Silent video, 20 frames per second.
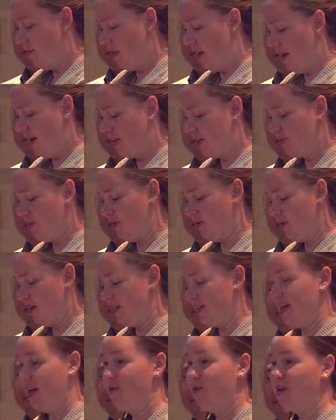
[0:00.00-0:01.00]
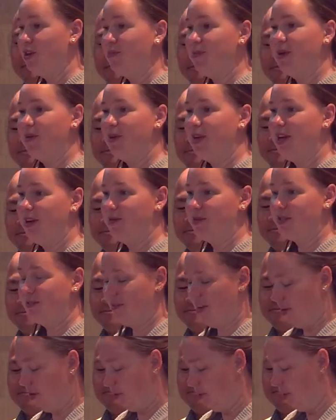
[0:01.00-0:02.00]
My husband would attend with me when he was
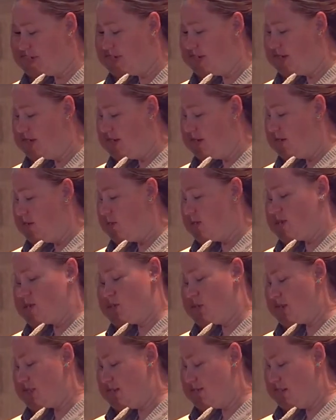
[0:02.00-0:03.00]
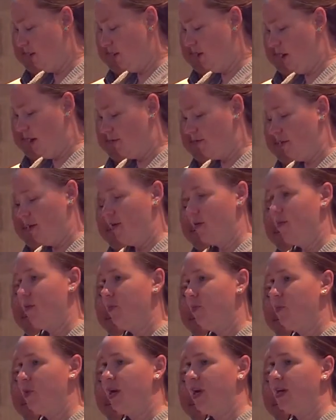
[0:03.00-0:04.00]
available, which wasn't very often.
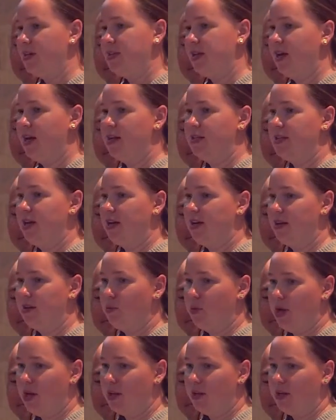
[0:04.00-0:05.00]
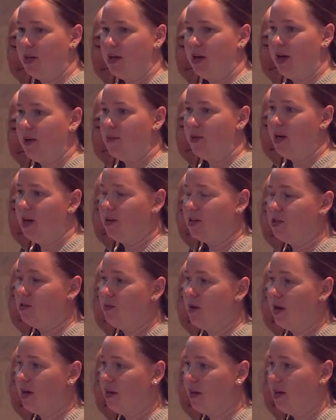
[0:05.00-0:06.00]
But as I attended weekly, I began to
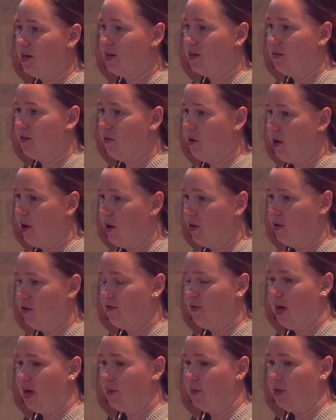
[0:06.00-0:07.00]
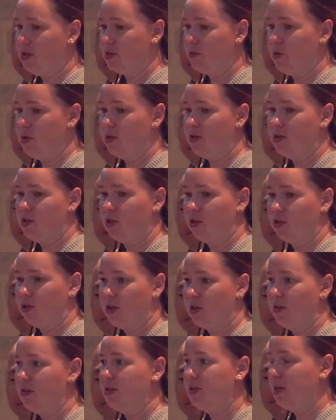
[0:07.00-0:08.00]
recognize other families with
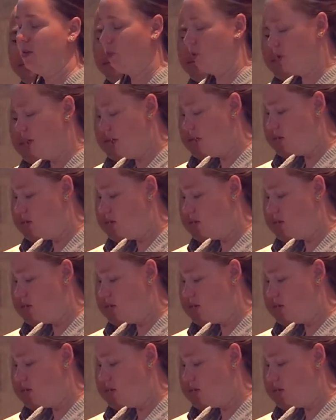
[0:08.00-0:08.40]
children similar